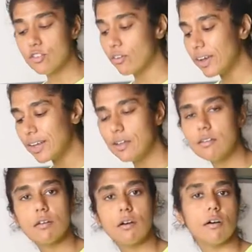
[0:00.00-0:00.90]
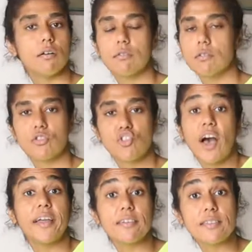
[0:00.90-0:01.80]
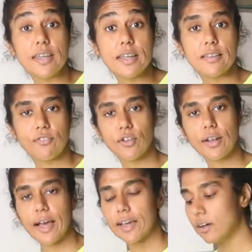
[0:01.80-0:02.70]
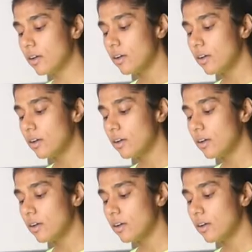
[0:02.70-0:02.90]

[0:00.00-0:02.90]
so any chia seeds if you'd like.